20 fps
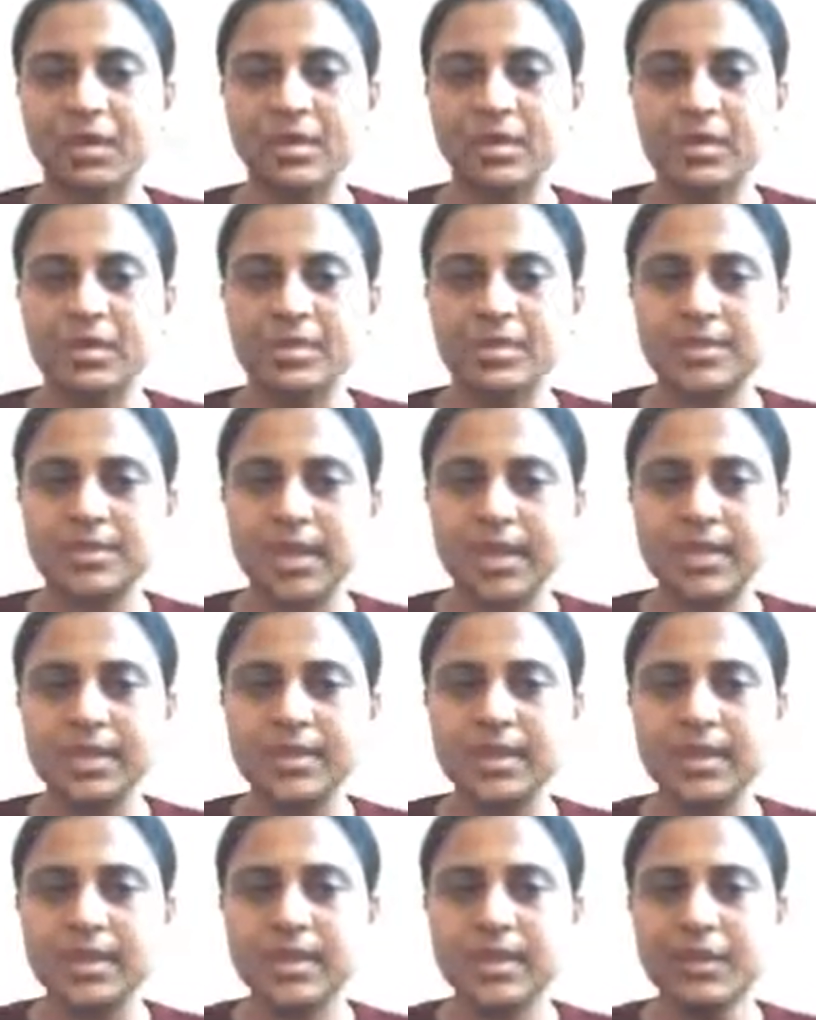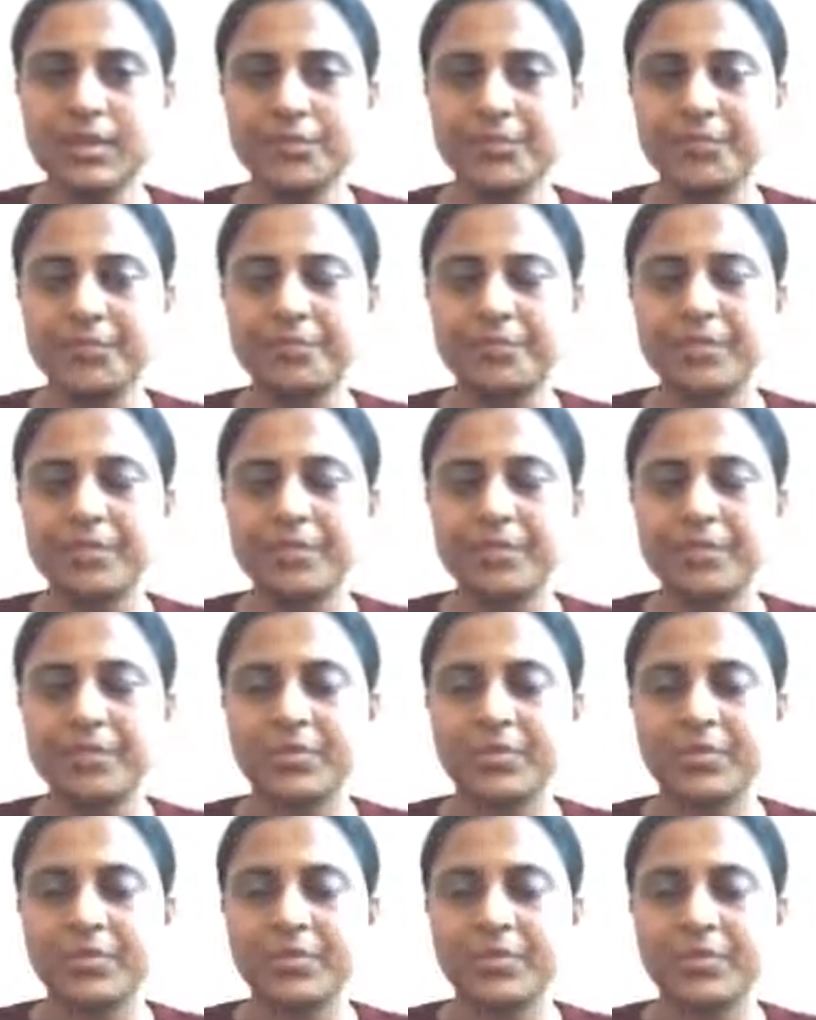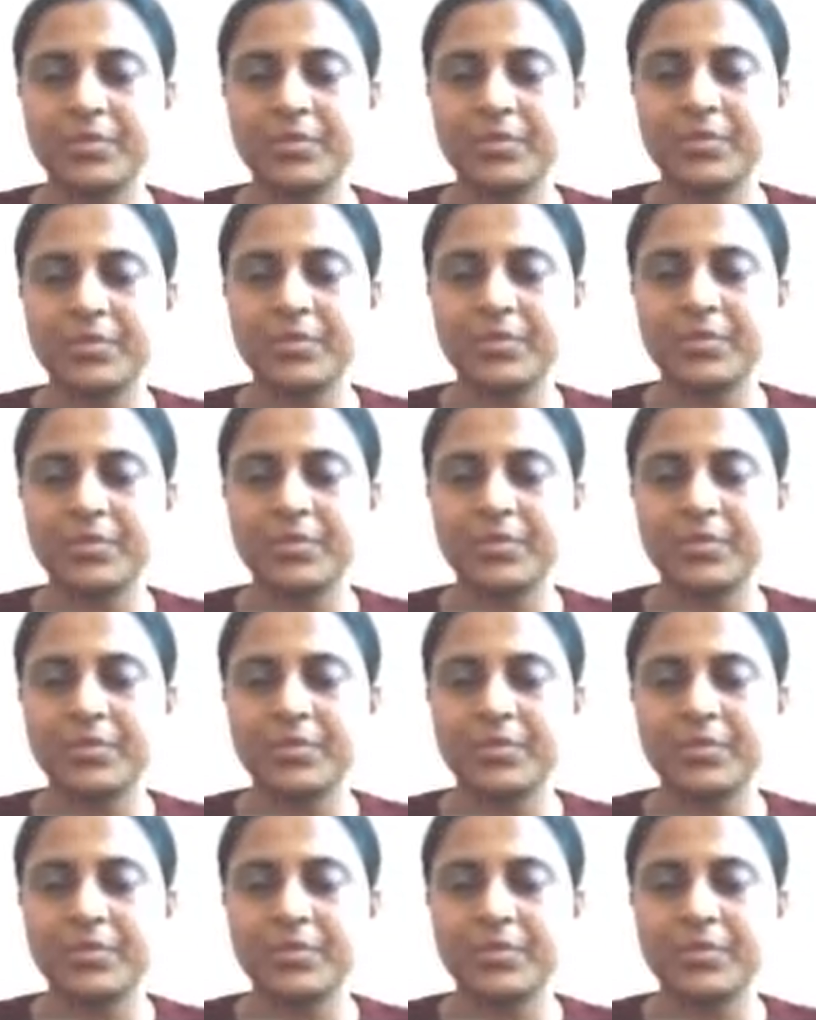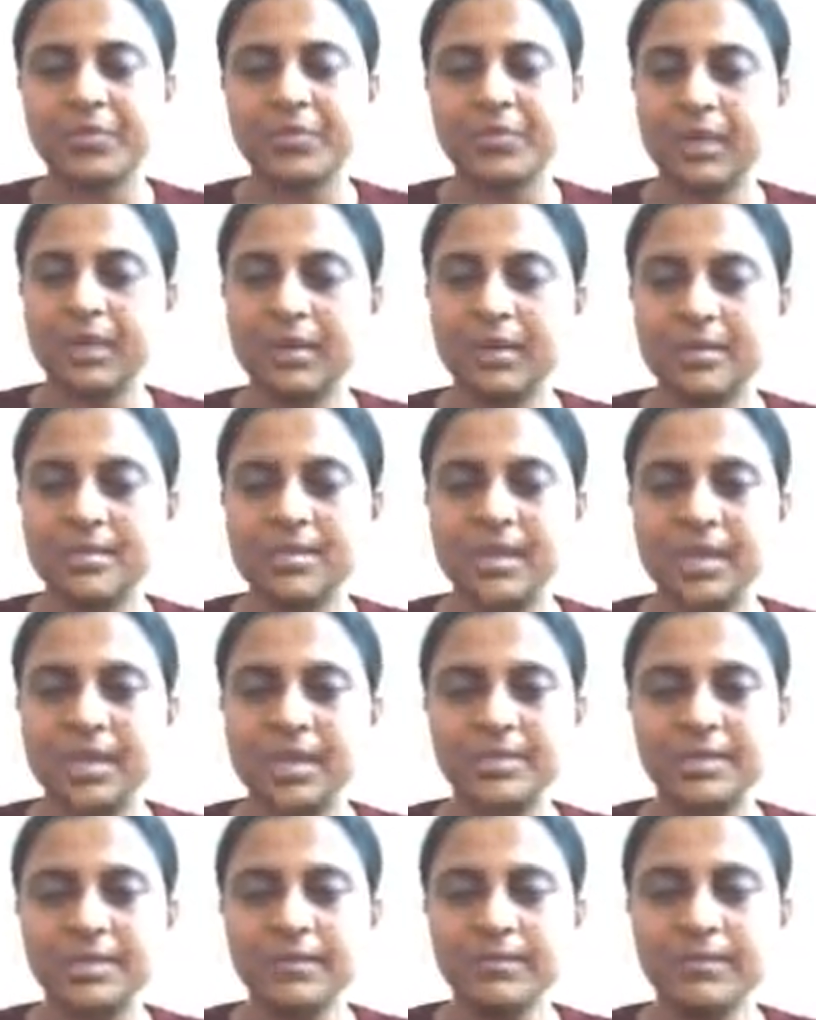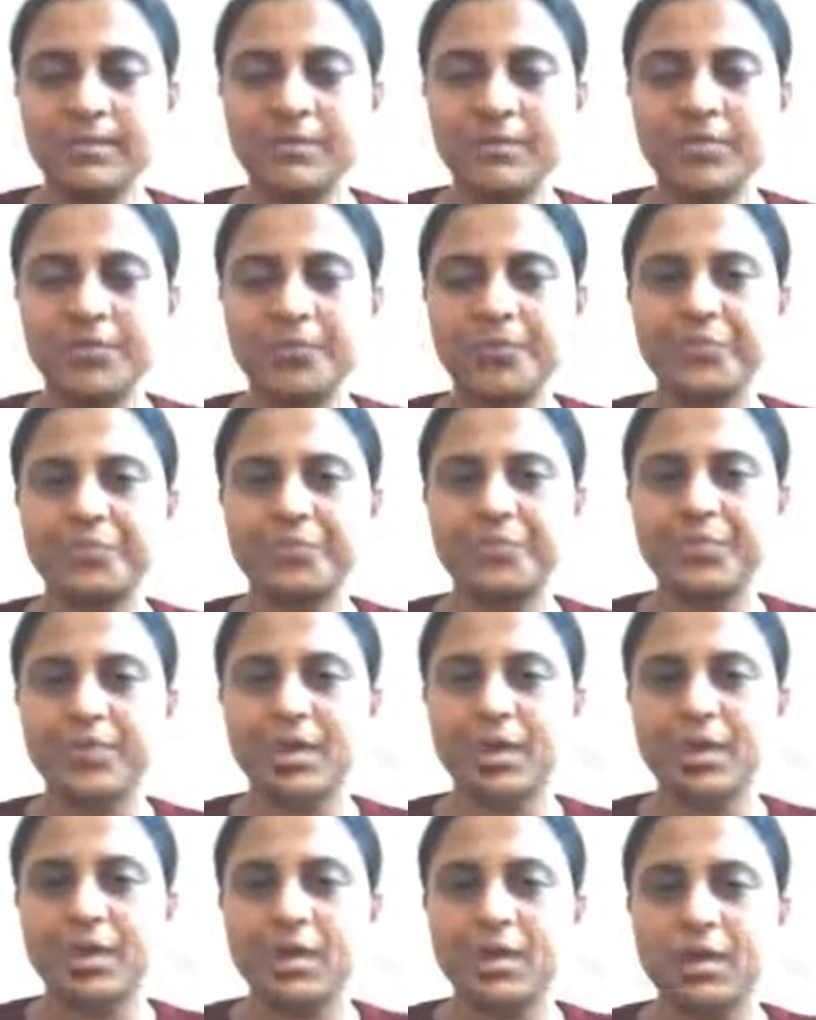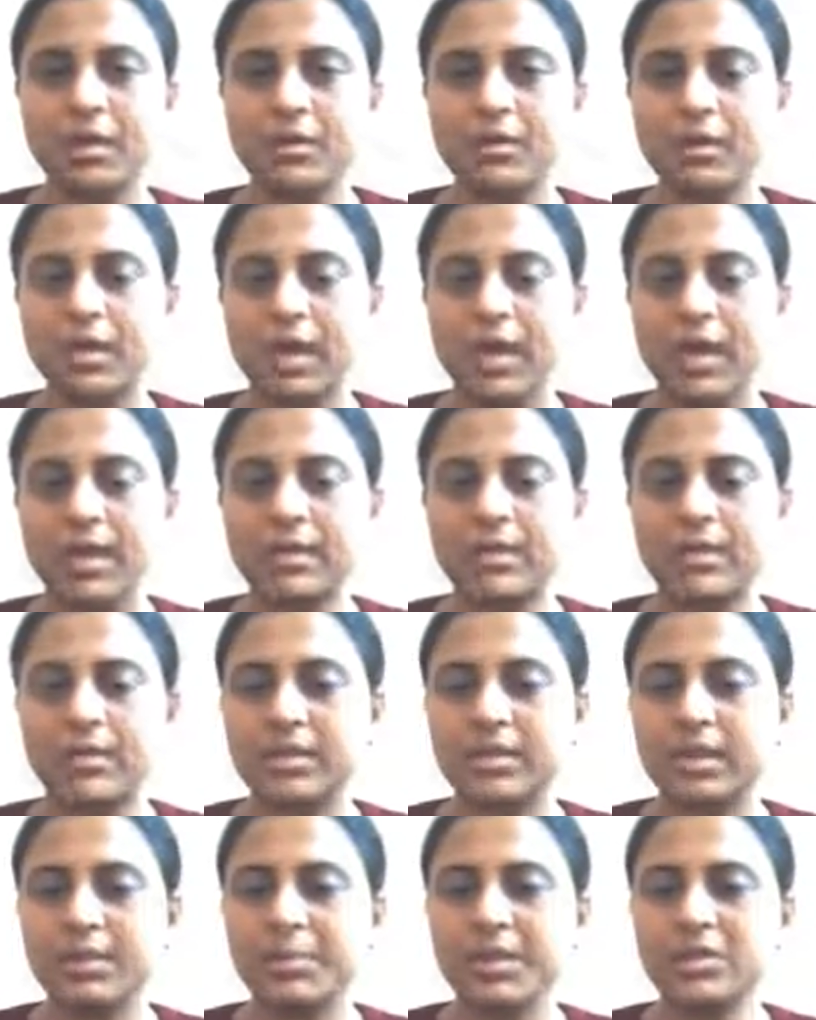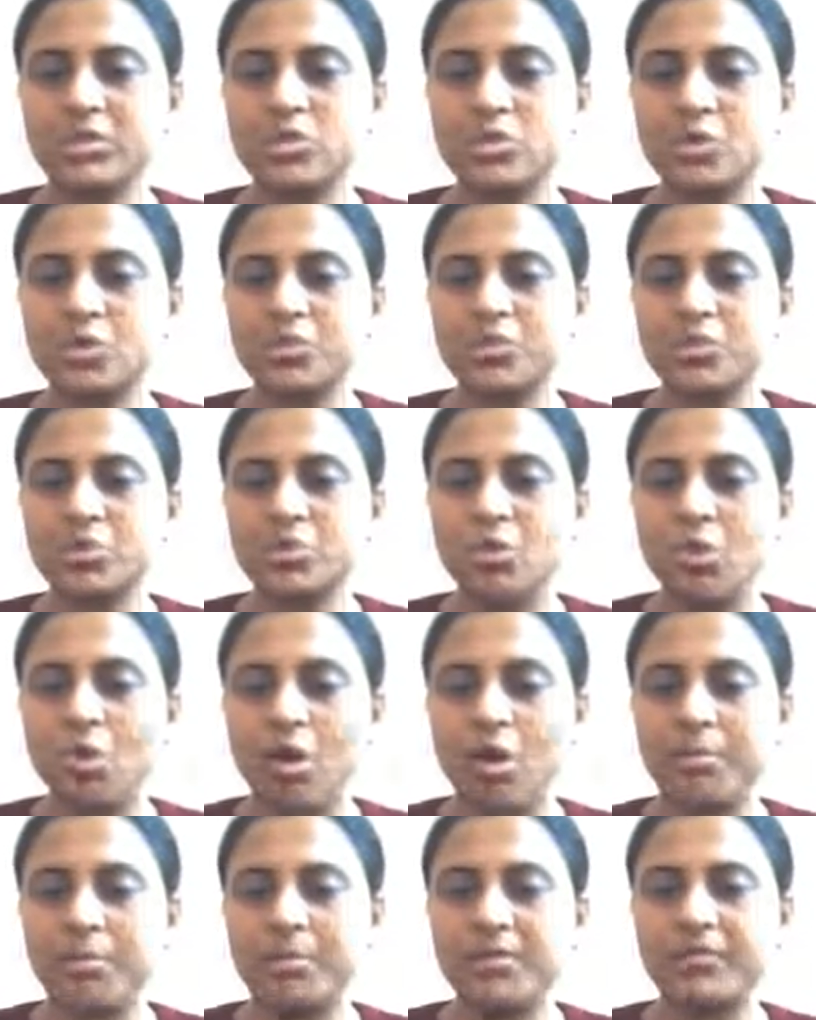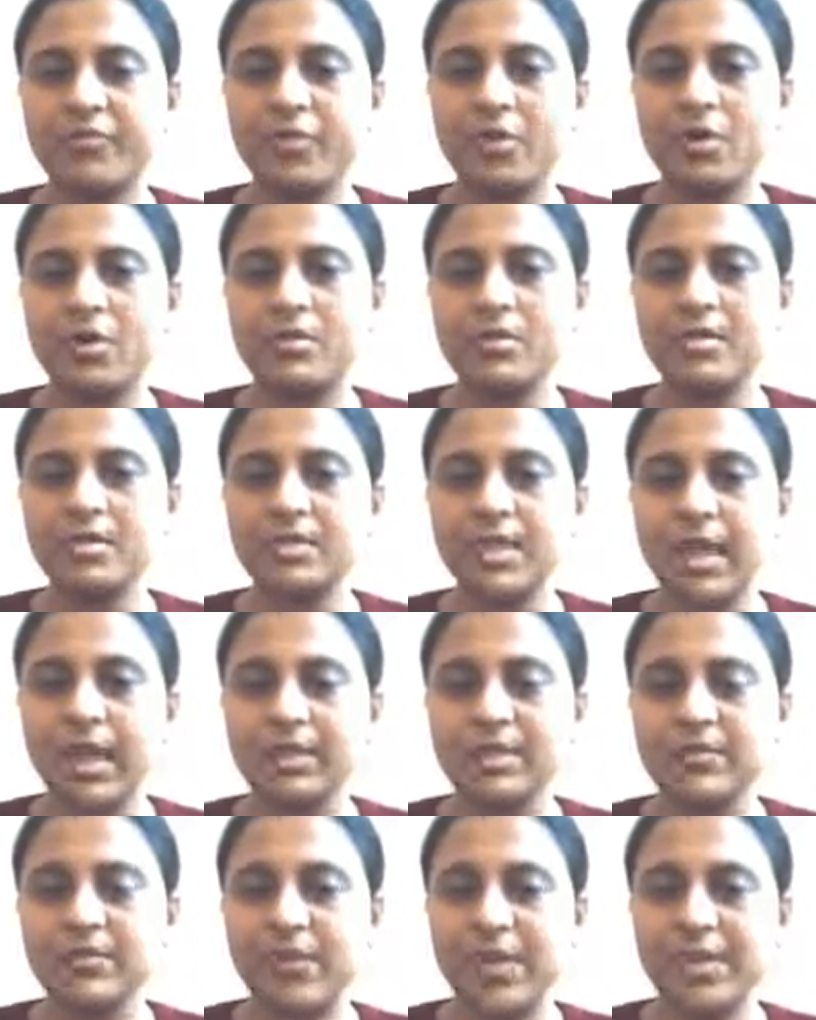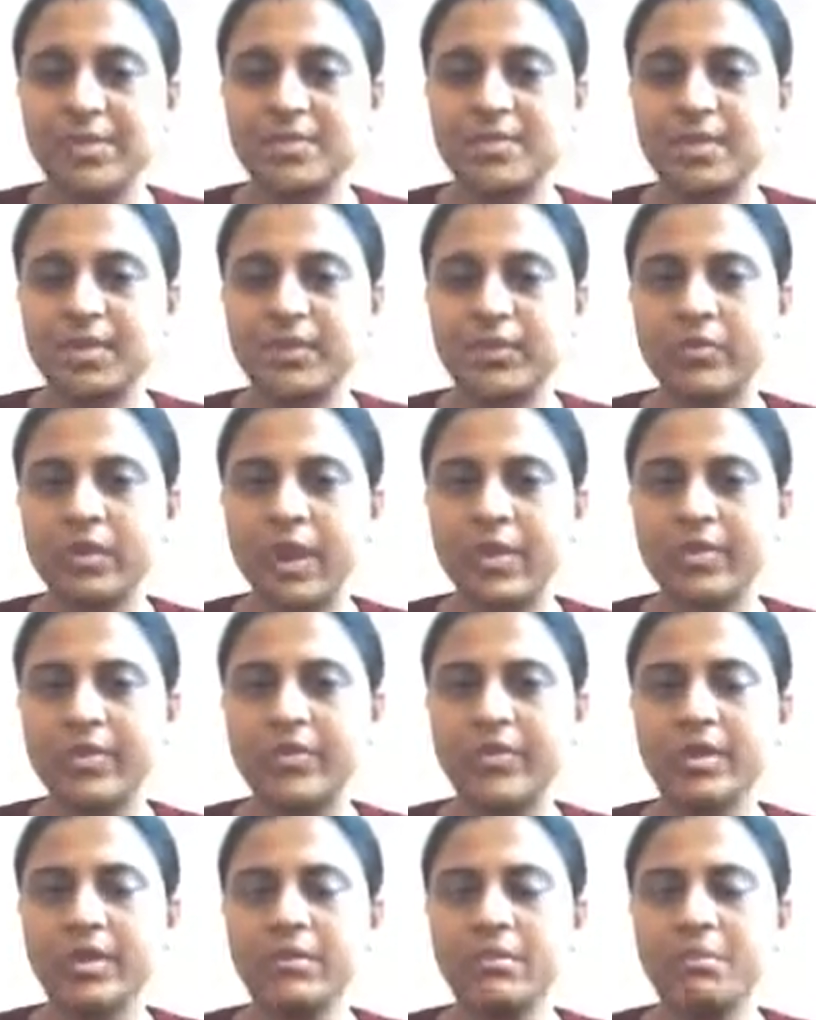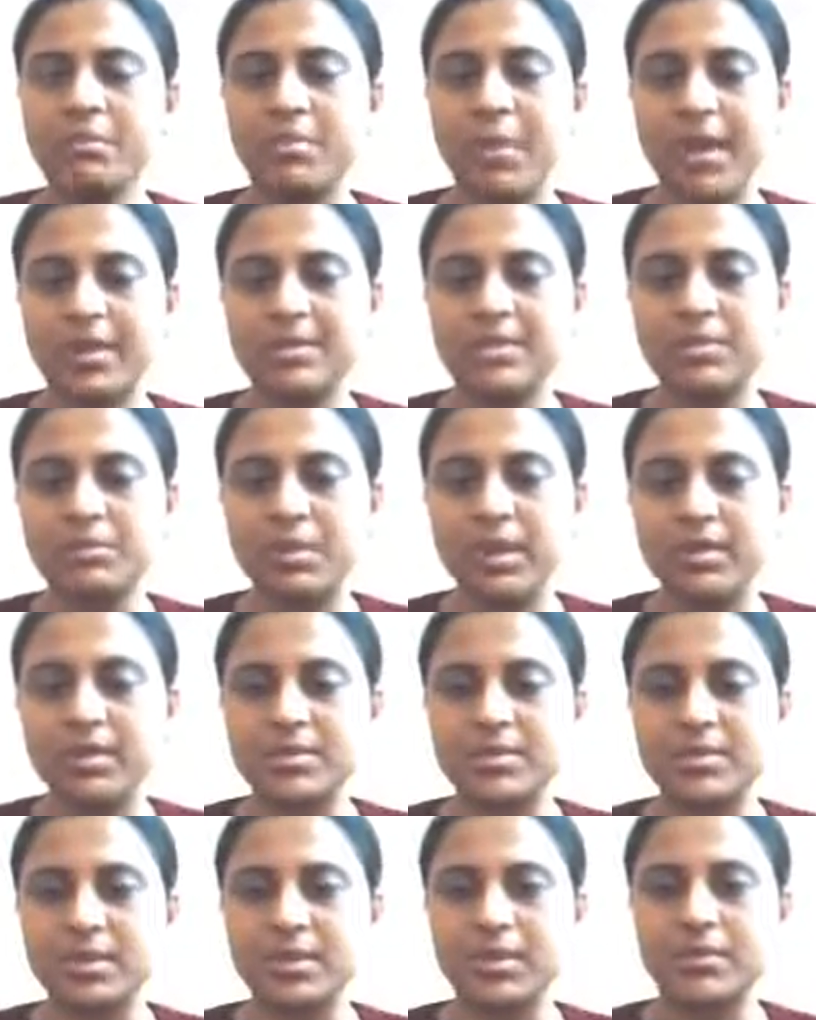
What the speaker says: Secondly, groups can be indecisive and they may choose to opt for satisficing rather than maximizing.